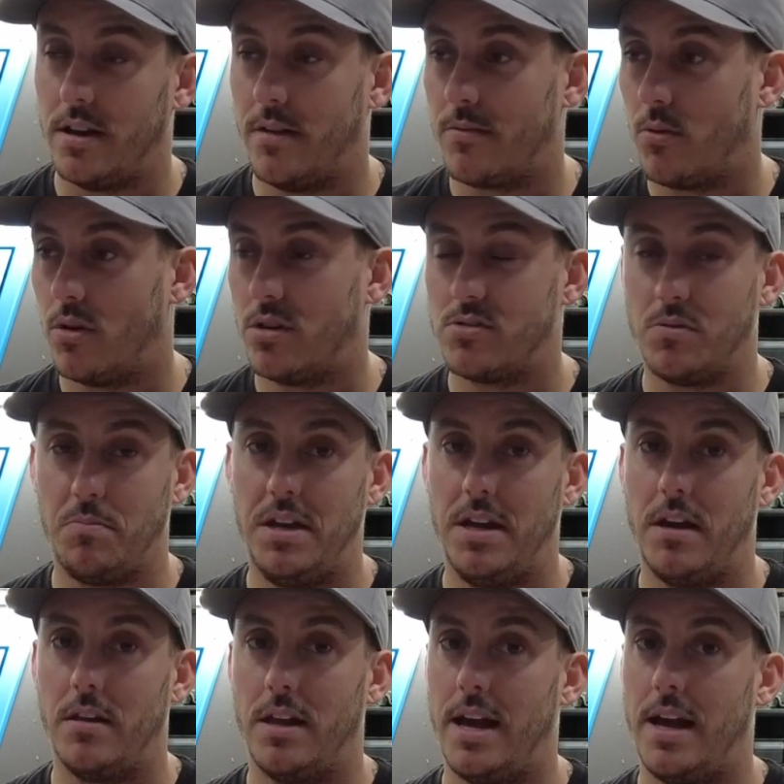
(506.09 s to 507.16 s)
And of course with
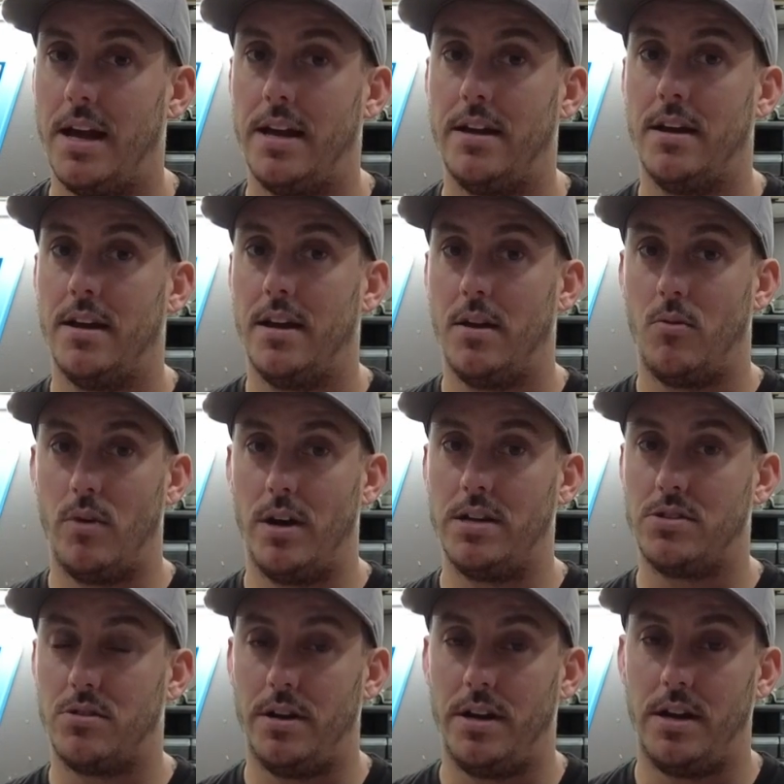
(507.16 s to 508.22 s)
PLA,
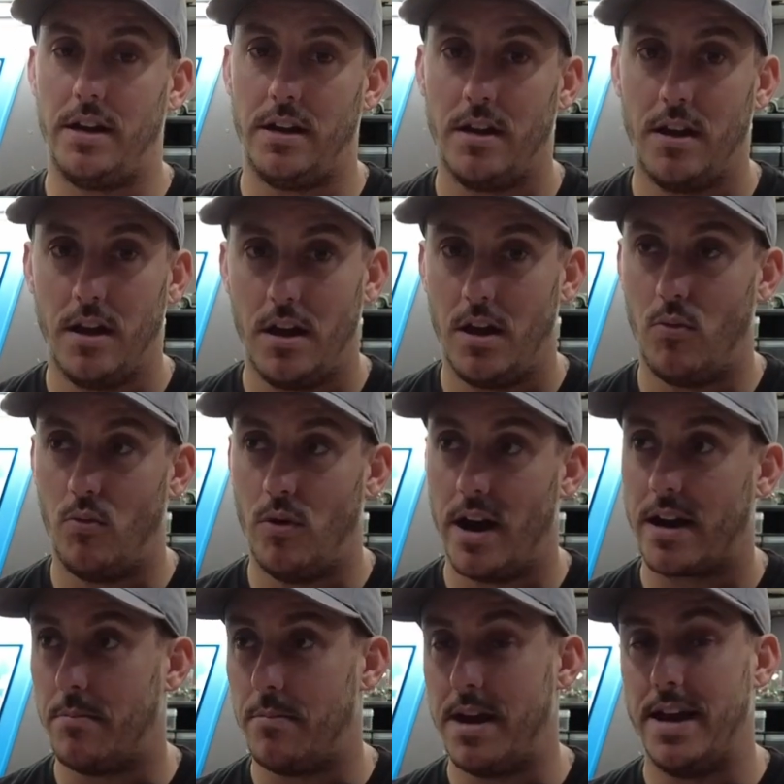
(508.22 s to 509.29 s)
Raise3D
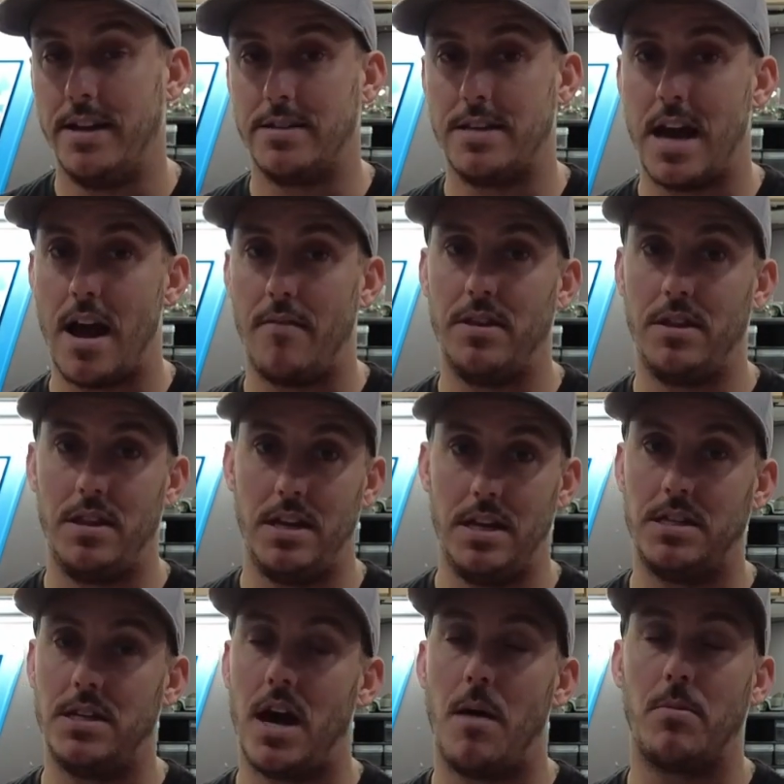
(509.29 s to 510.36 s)
recommends having
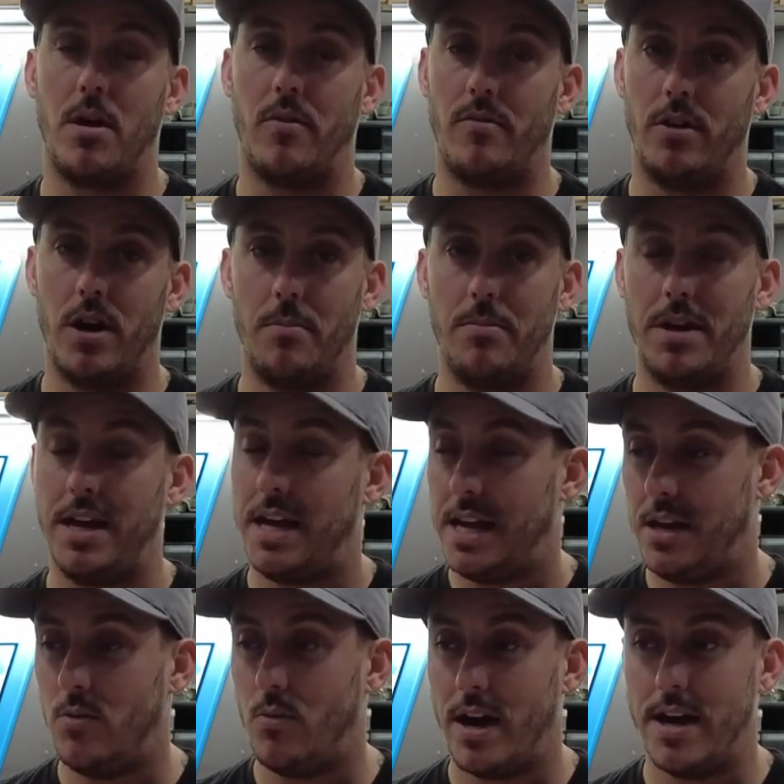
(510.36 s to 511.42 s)
the top cover up
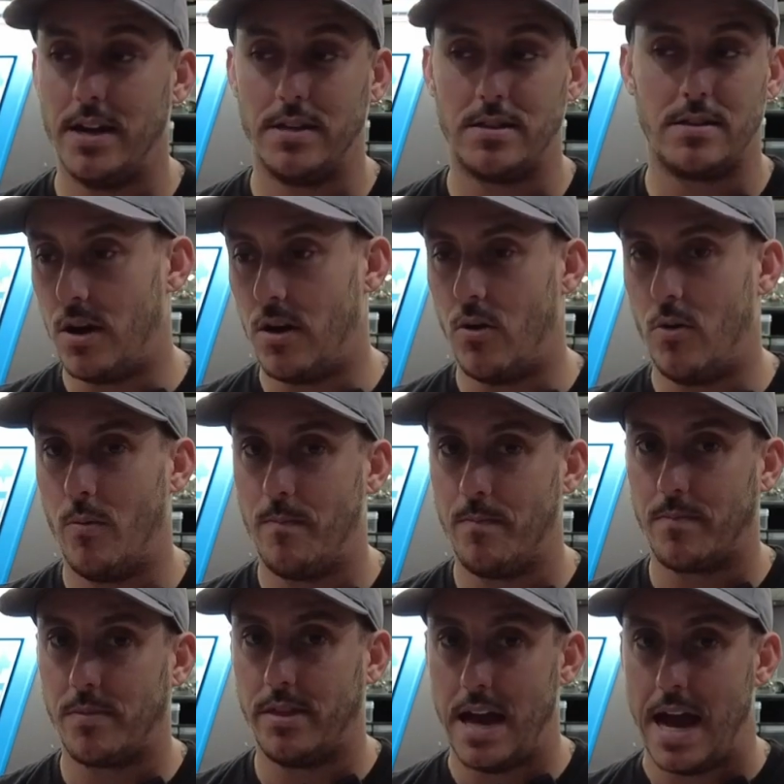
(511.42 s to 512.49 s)
anyway, so
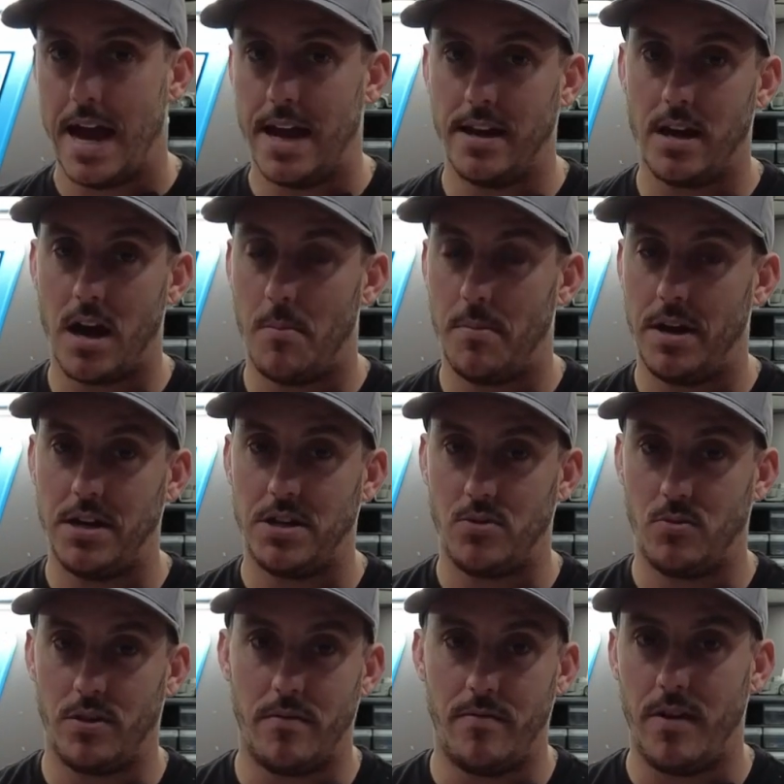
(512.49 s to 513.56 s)
that in
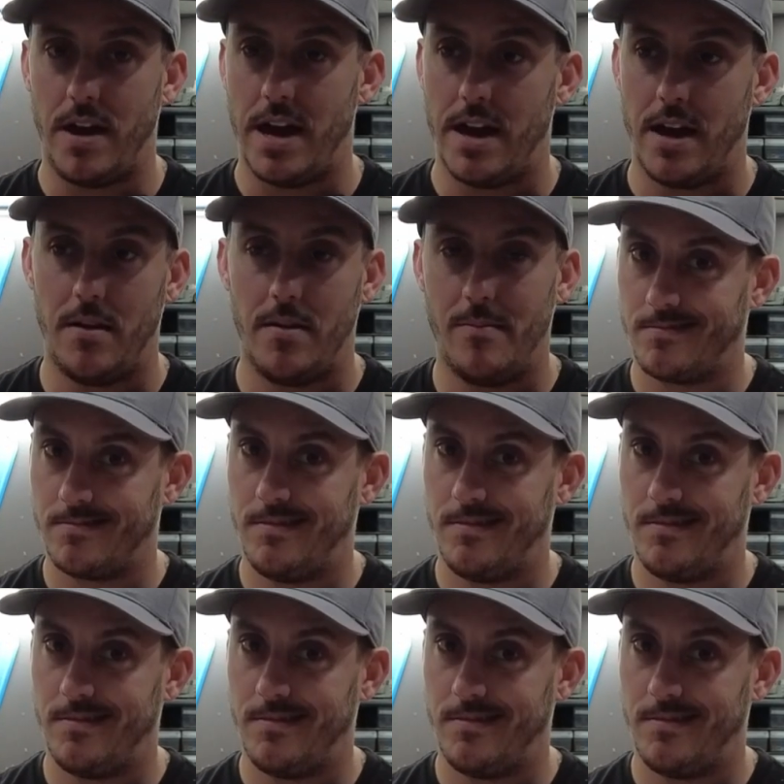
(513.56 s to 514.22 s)
combination with the fan,